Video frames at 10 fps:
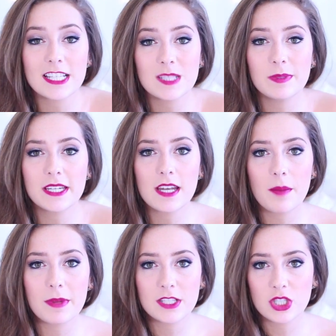I split it
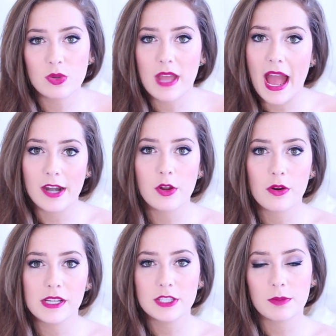up into
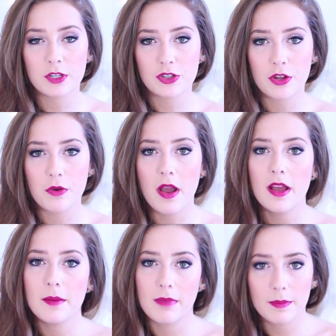categories, so I'm going to show you
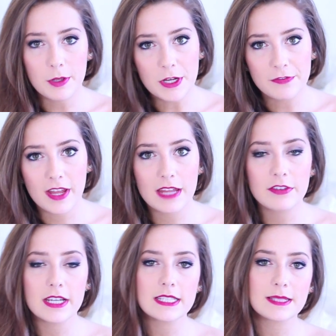my beauty
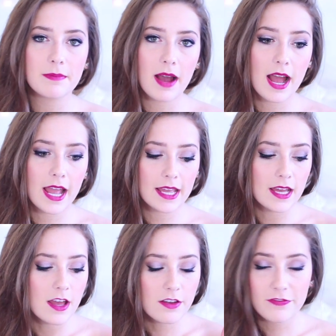favorites,
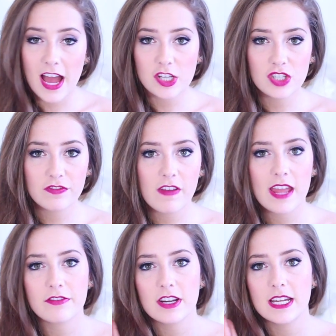my fashion
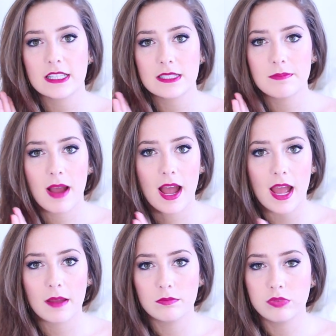favorites,
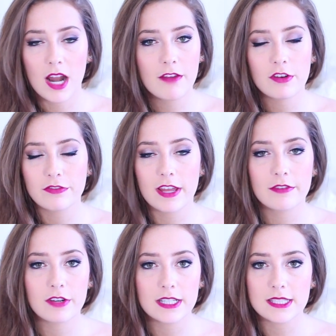my whatever
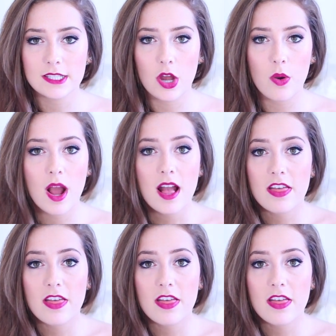favorites, so